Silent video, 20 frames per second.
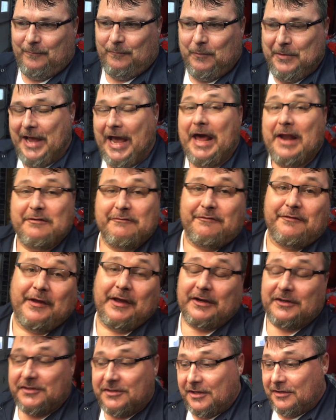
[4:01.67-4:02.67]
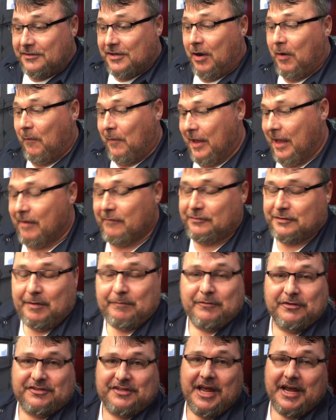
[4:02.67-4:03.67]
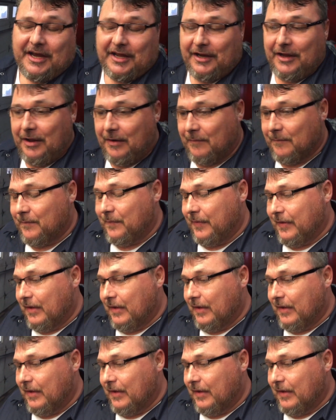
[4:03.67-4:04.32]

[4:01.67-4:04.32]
we got it fixed until we have something to stick it in.